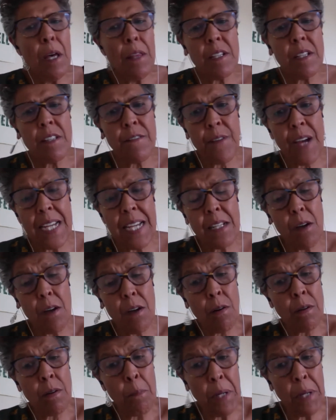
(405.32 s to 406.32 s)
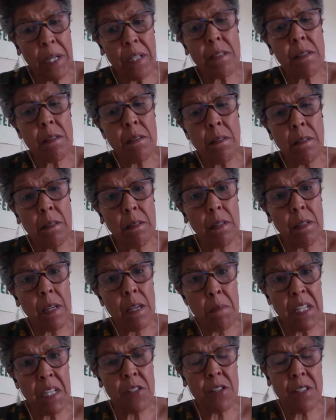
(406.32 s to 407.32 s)
this fight on personal
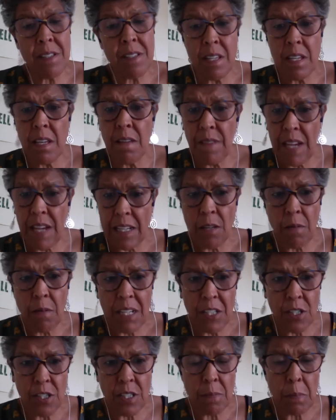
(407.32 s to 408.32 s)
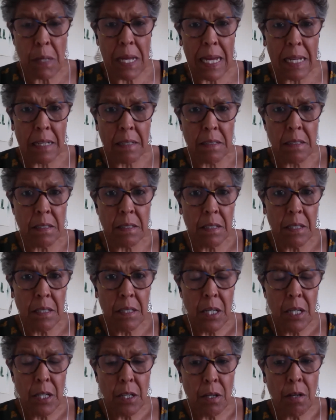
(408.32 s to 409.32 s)
emergency evacuation plans,
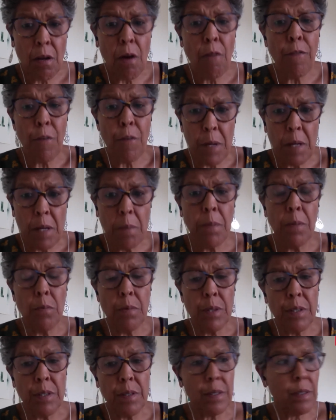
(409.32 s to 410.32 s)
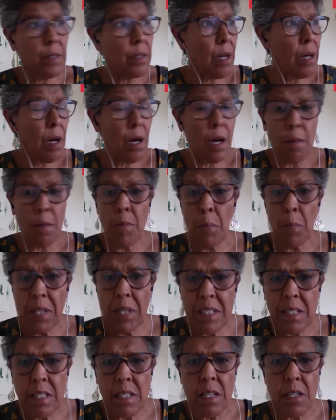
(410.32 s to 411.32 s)
you know, for people with
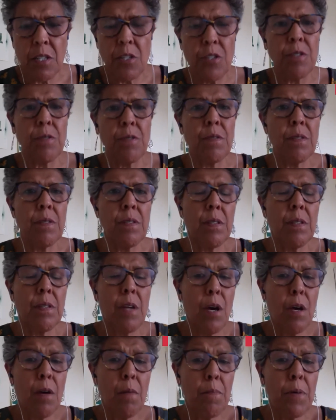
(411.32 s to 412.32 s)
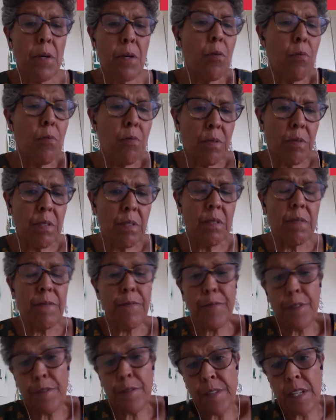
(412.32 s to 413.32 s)
mobility issues, because
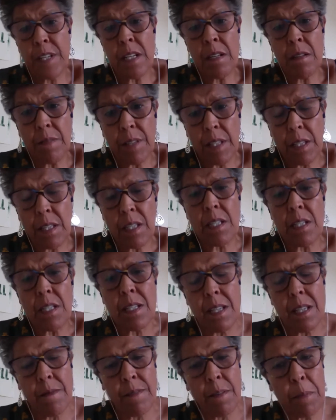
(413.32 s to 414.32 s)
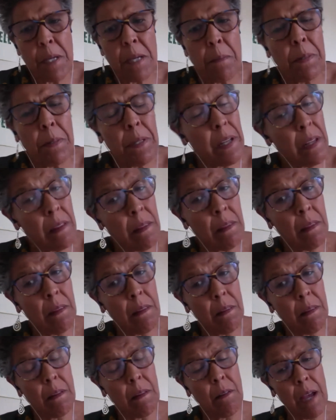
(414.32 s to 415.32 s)
15 of the 37 people in
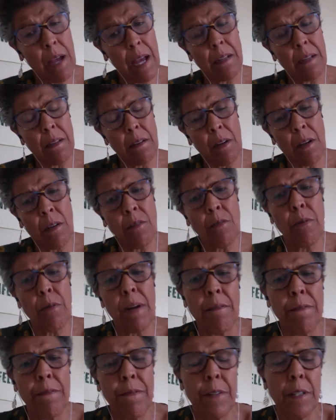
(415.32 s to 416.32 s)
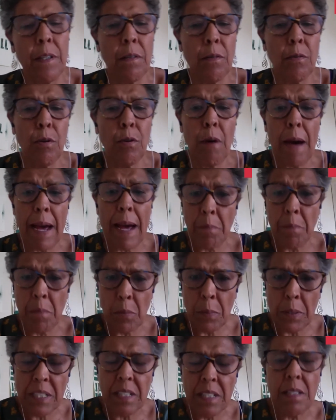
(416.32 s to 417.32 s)
Grenfell who had
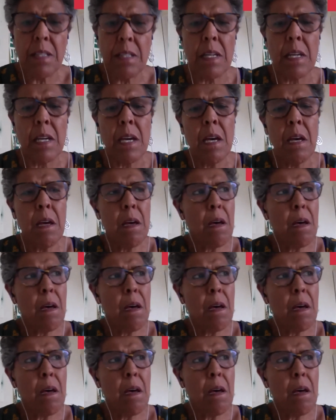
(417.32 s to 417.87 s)
mobility